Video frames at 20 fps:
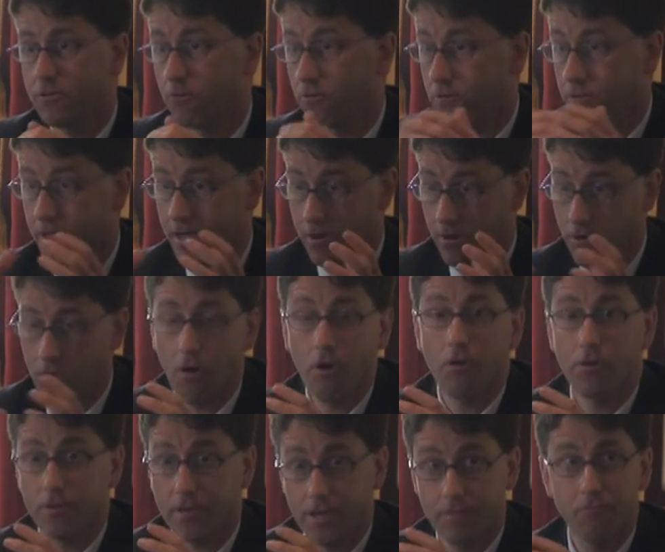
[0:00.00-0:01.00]
or
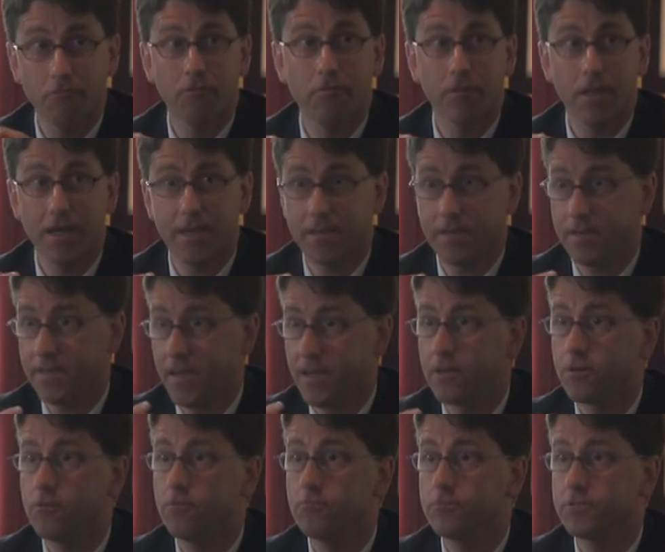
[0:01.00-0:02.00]
are they more like
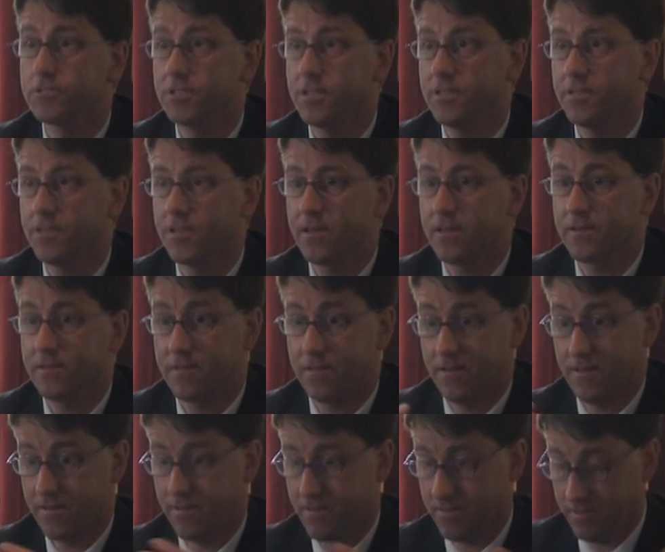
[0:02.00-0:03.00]
ghettos in that
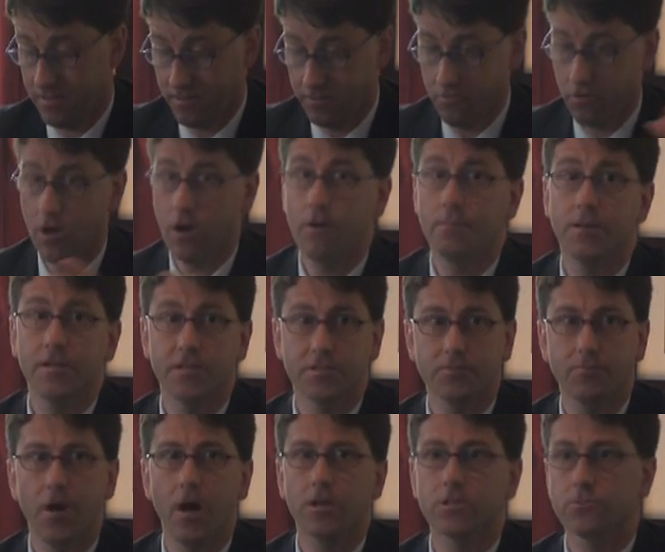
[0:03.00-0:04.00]
in common
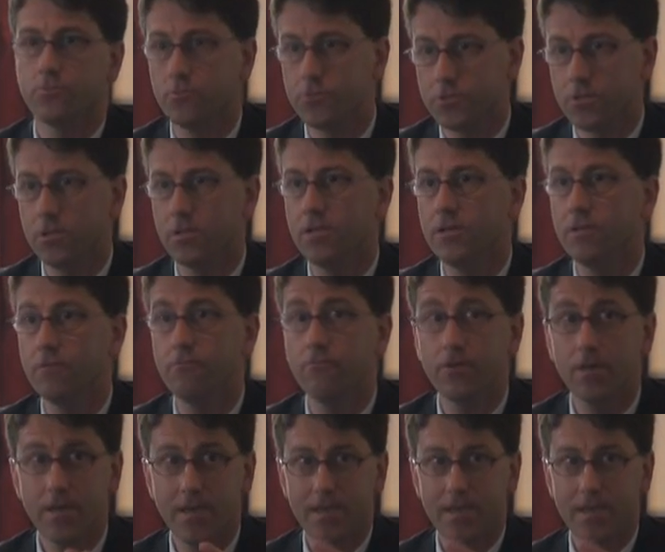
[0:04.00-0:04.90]
it's possible to live